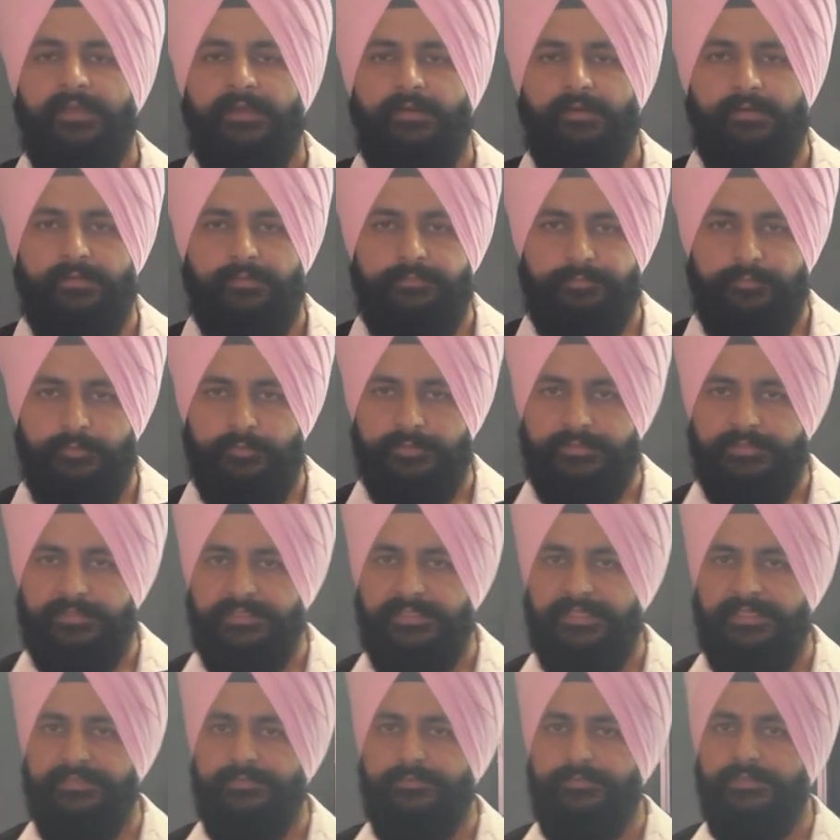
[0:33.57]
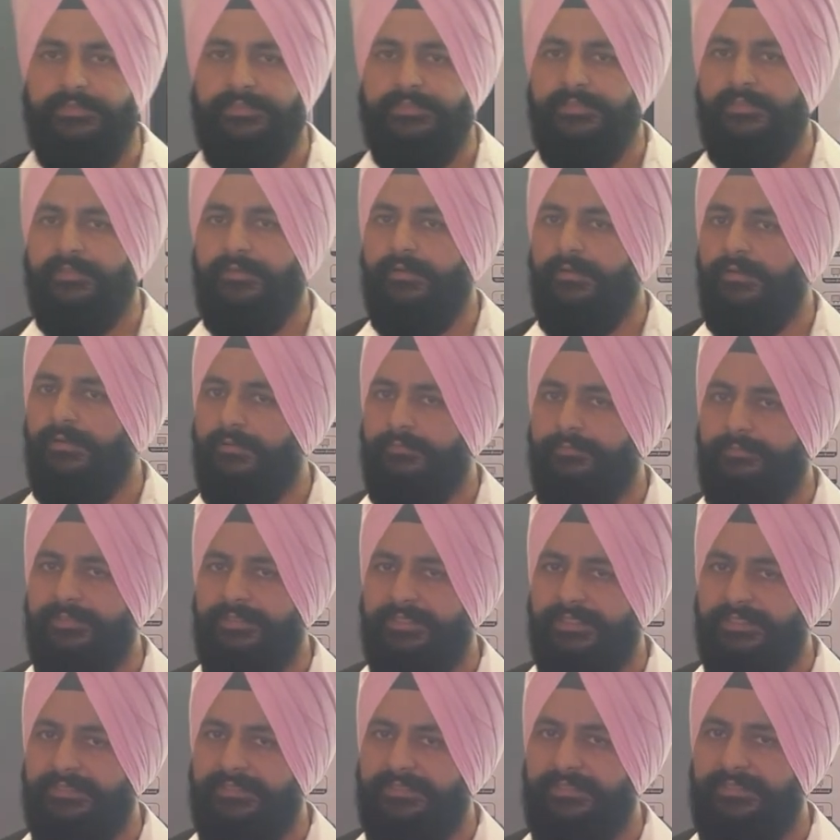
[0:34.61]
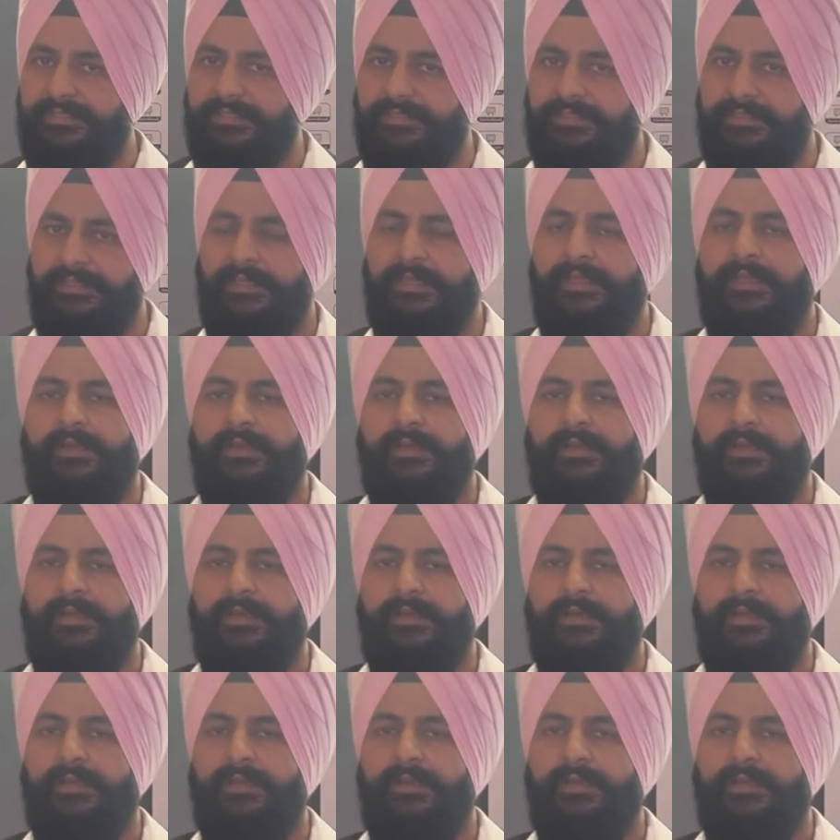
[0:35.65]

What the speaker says: or post graduation or PhD